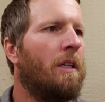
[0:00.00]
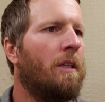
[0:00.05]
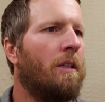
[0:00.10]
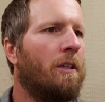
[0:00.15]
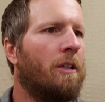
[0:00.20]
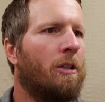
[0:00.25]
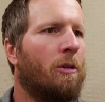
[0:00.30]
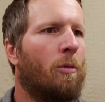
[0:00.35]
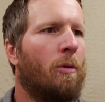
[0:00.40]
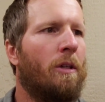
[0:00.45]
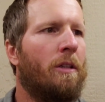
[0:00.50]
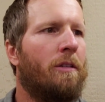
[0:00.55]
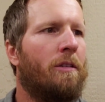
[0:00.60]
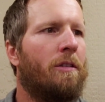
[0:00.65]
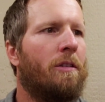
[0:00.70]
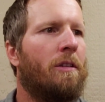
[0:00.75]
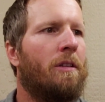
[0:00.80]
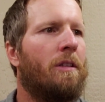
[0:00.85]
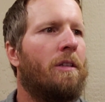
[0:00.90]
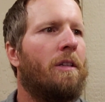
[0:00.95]

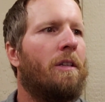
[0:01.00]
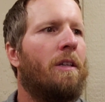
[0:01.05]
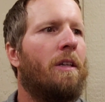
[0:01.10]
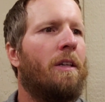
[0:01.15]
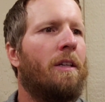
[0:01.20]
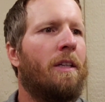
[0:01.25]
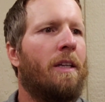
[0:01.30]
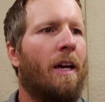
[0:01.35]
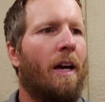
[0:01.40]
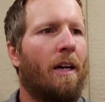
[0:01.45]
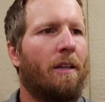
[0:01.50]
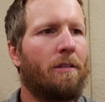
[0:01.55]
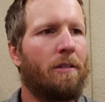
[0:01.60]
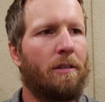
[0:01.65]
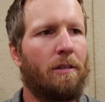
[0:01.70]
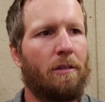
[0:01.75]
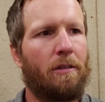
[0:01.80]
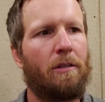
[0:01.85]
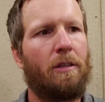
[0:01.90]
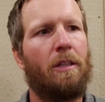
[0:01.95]
liquids, and
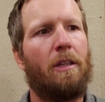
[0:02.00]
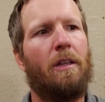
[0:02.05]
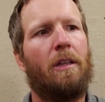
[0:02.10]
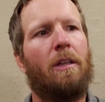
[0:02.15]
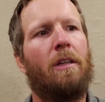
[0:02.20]
gases.